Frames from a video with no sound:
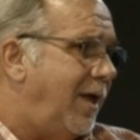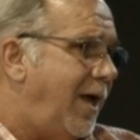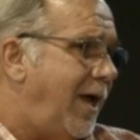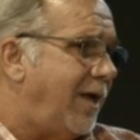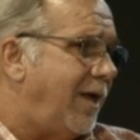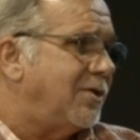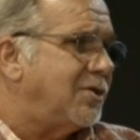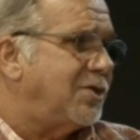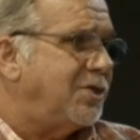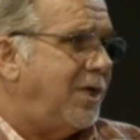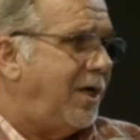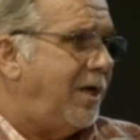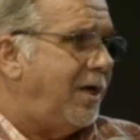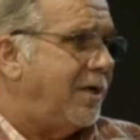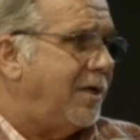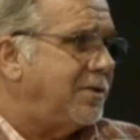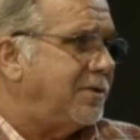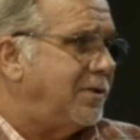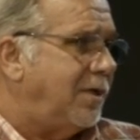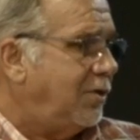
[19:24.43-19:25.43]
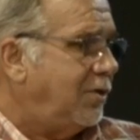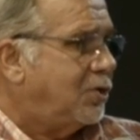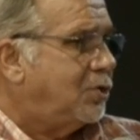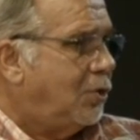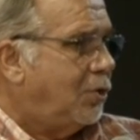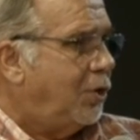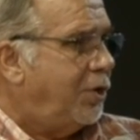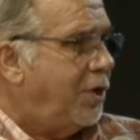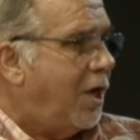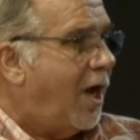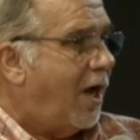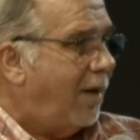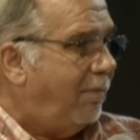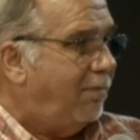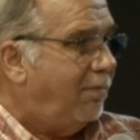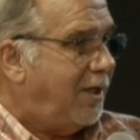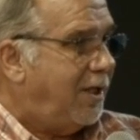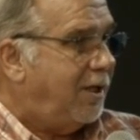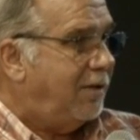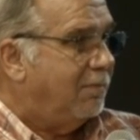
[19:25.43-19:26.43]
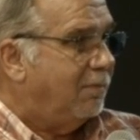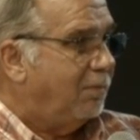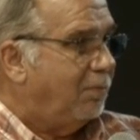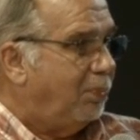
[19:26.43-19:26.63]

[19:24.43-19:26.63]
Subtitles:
excess that should not be